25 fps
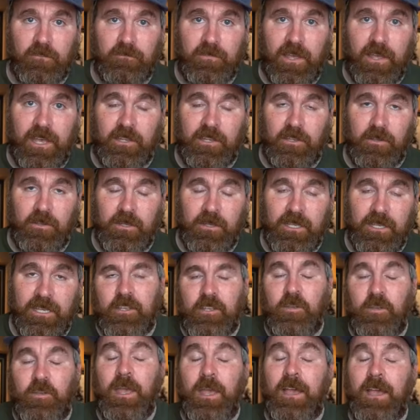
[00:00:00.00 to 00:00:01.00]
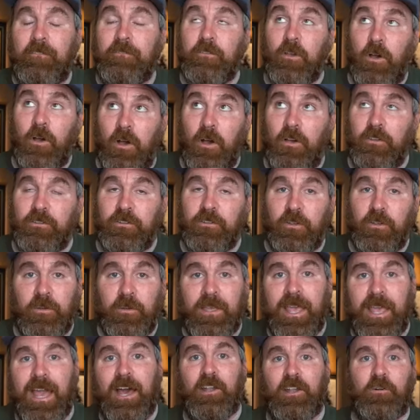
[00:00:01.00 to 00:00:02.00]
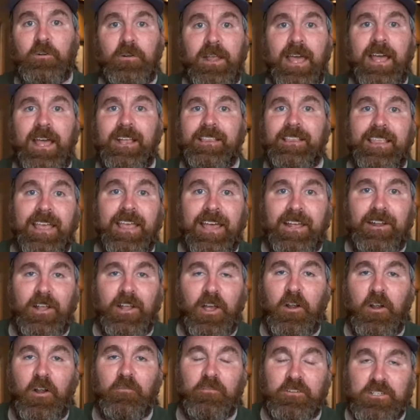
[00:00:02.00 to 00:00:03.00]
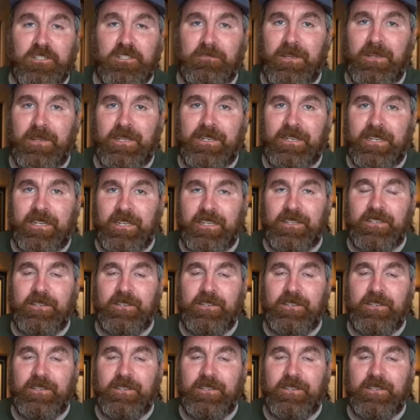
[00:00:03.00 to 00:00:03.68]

value, you have to also counteract that overspending.